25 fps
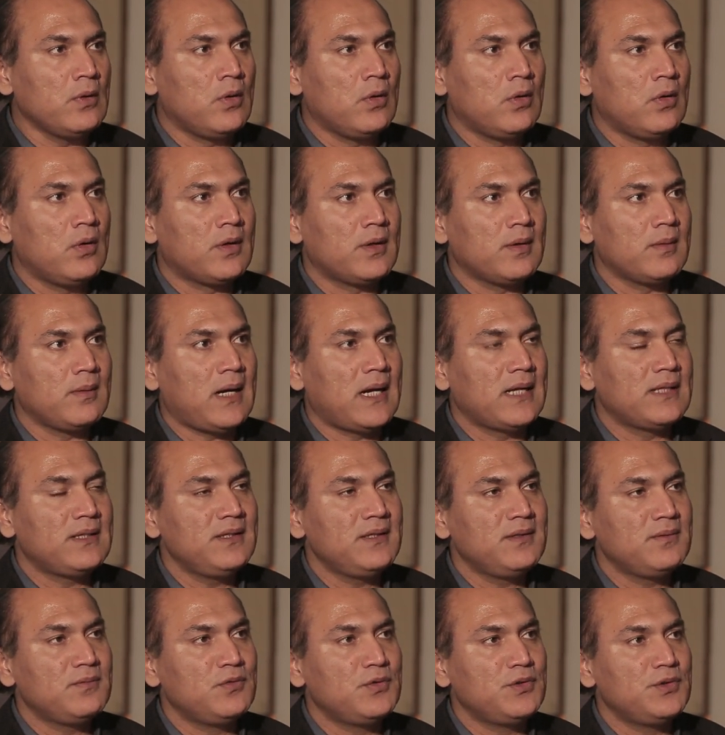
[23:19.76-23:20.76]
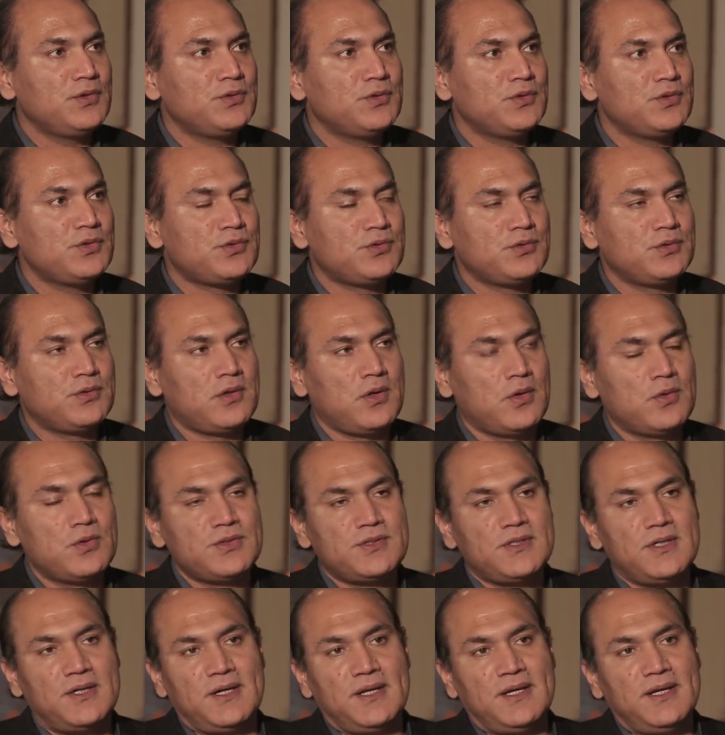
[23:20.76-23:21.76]
Or I think we used to close
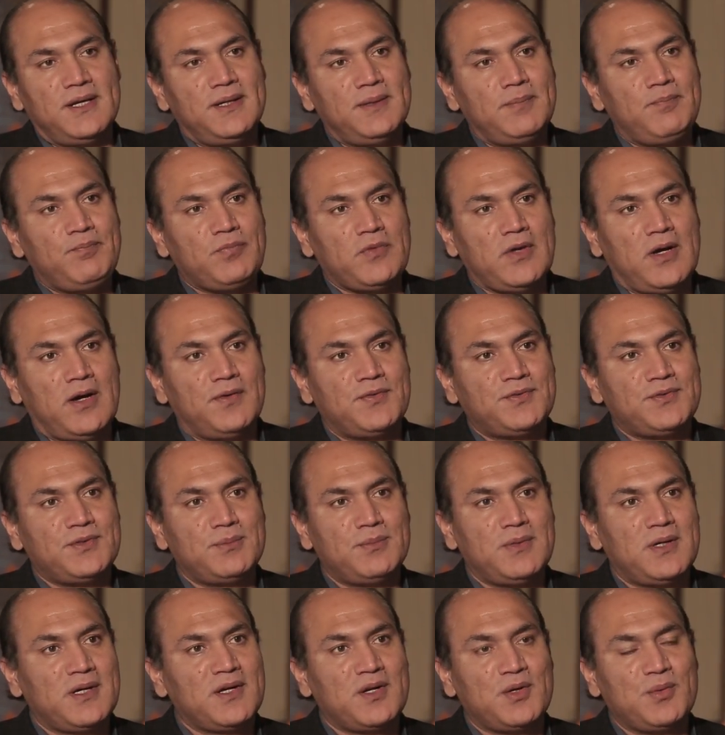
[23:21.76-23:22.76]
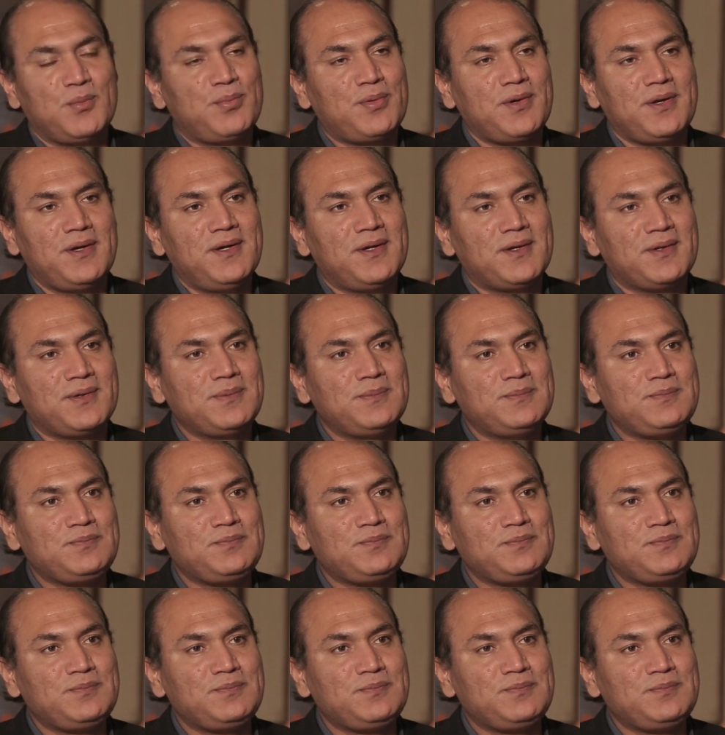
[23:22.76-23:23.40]
the day after Maghrib prayer.